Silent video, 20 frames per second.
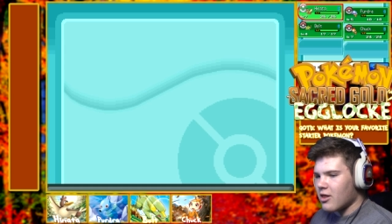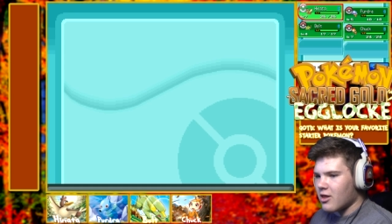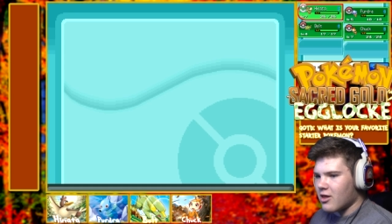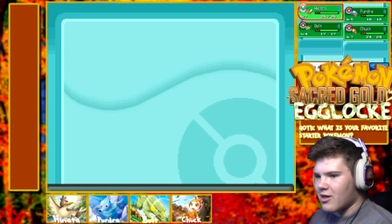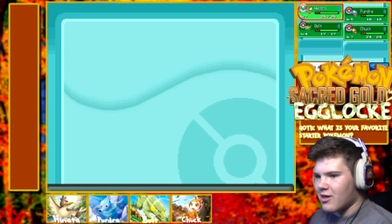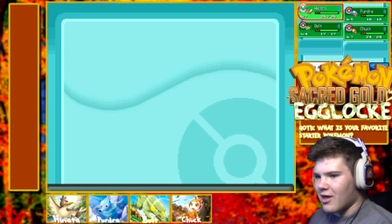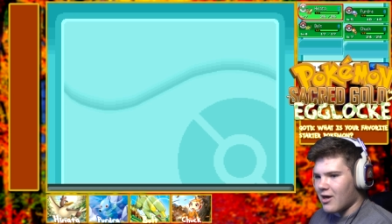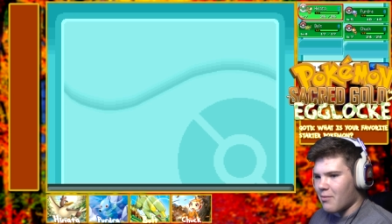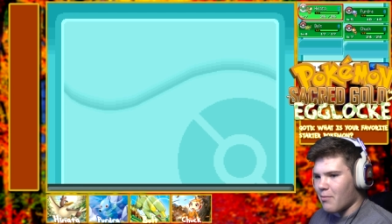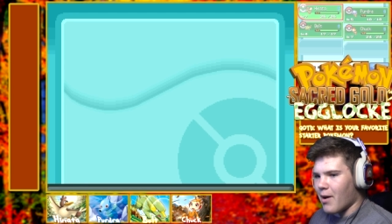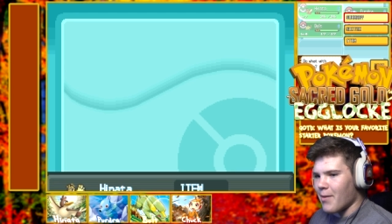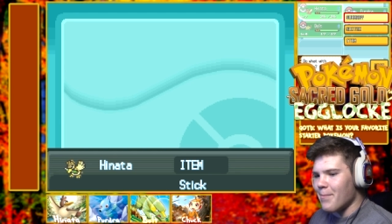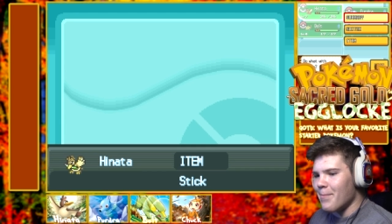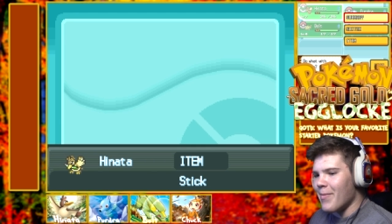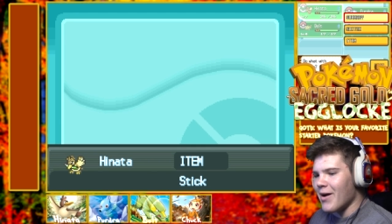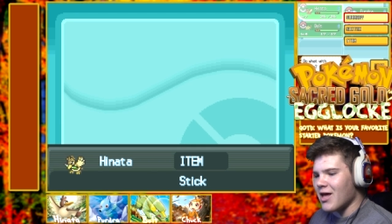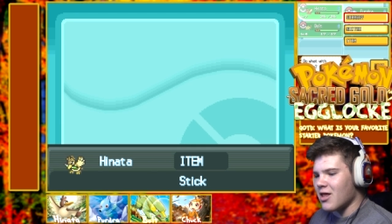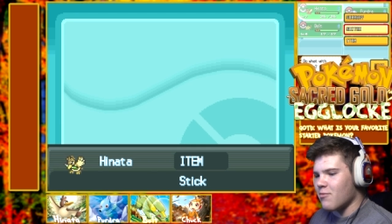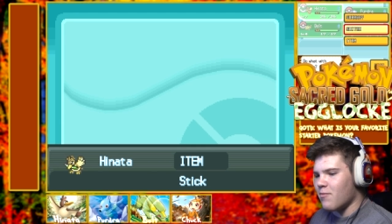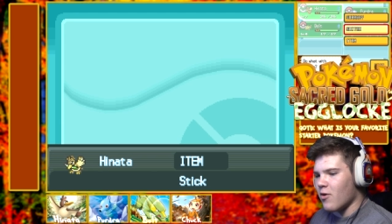this is like my
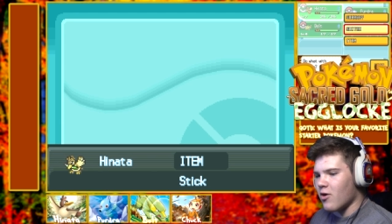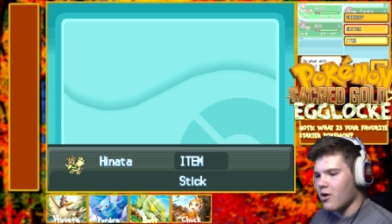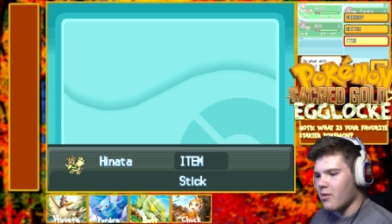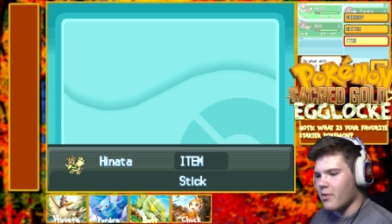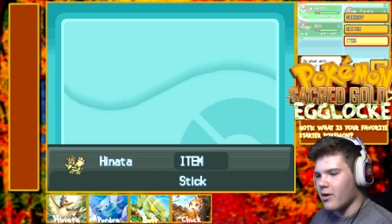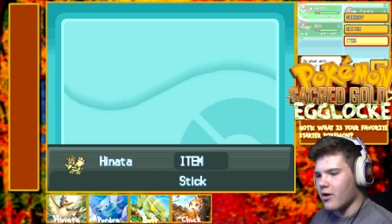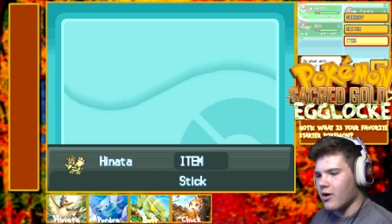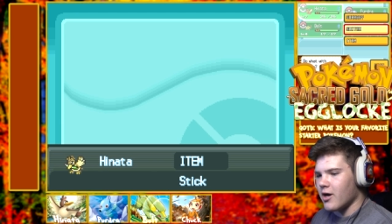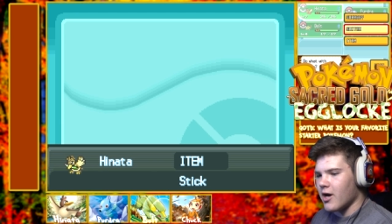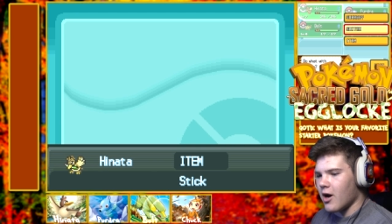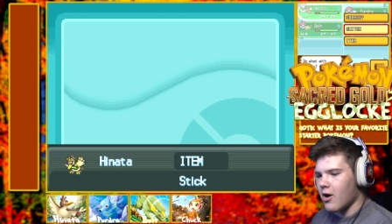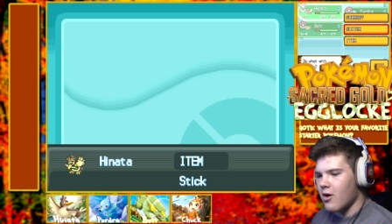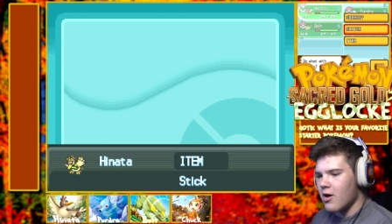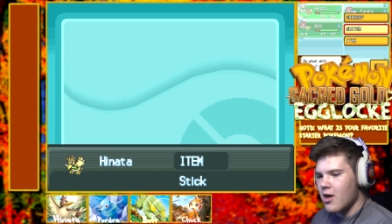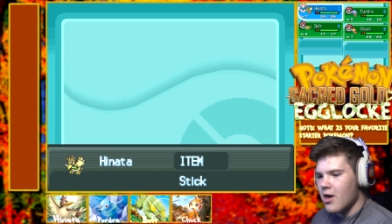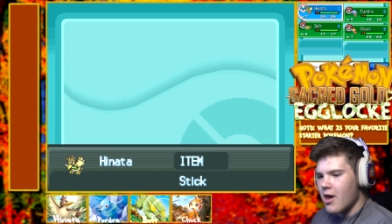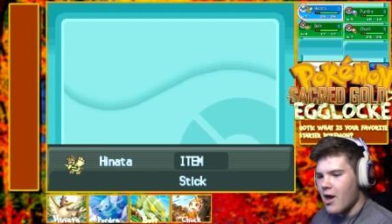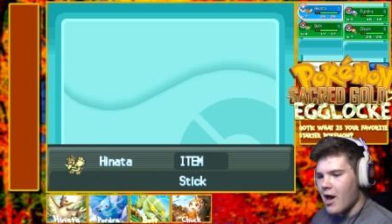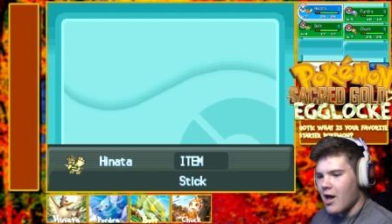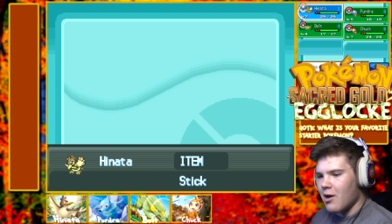best Pokemon right now.
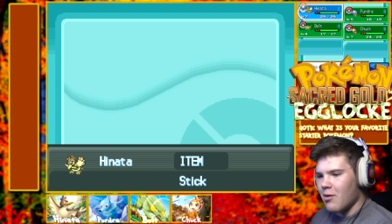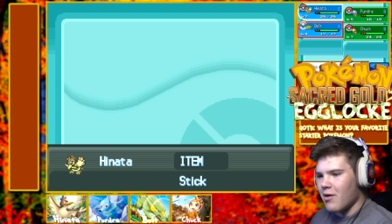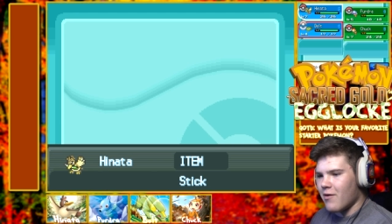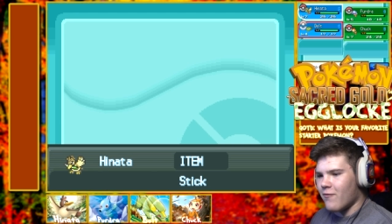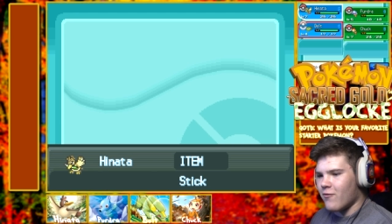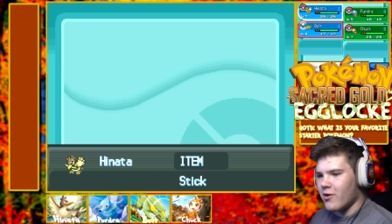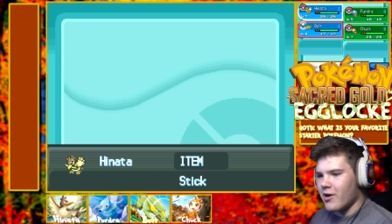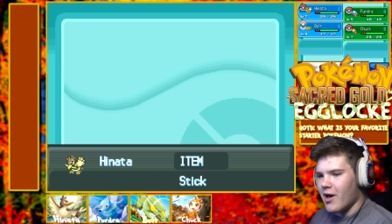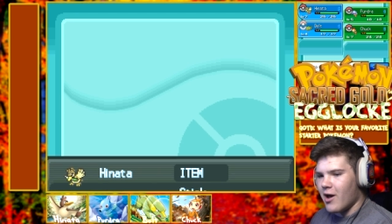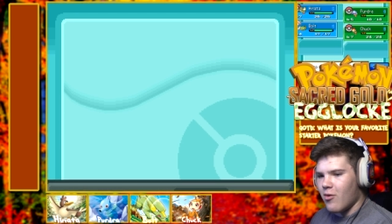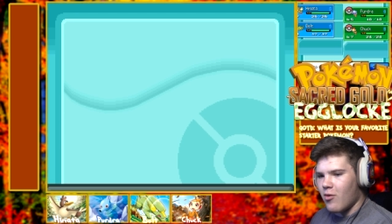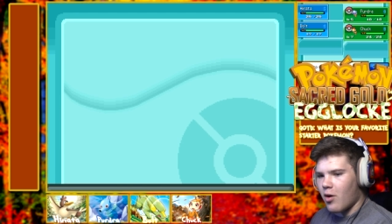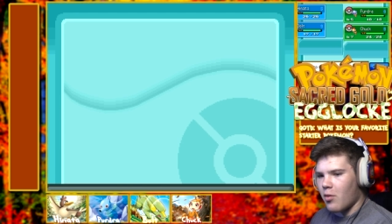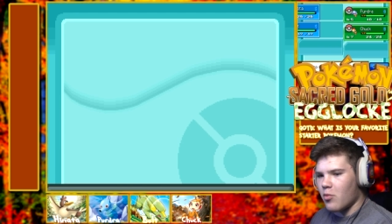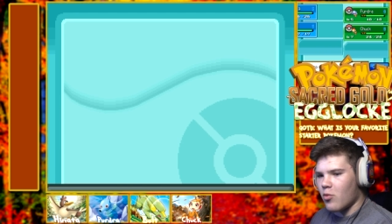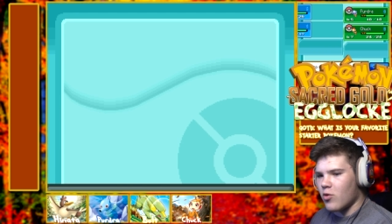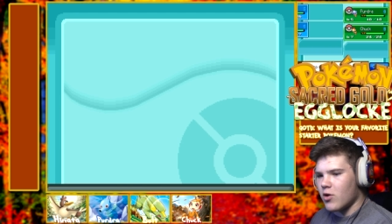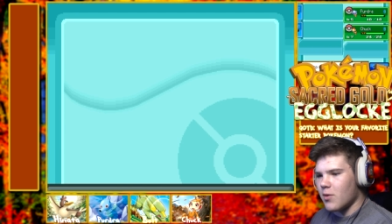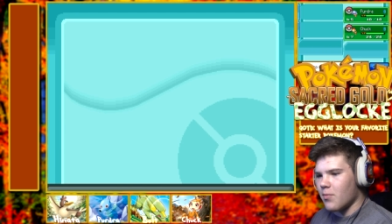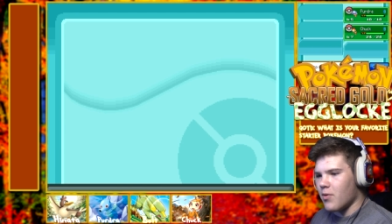Anyway, for now I'm
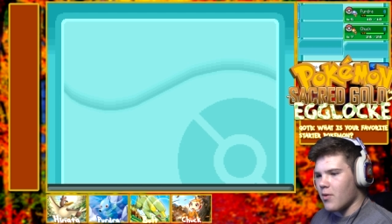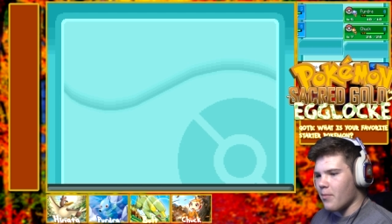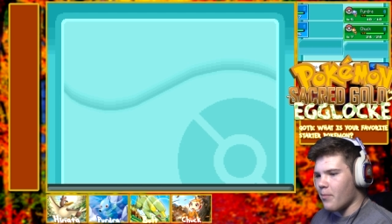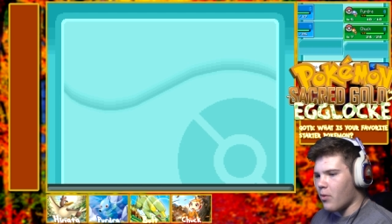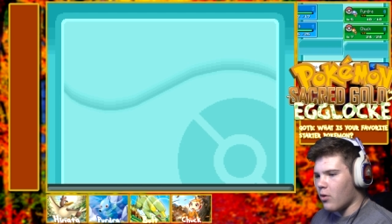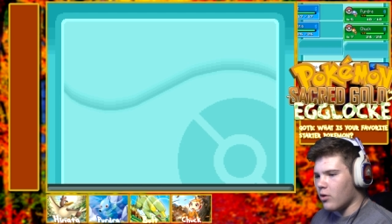going to put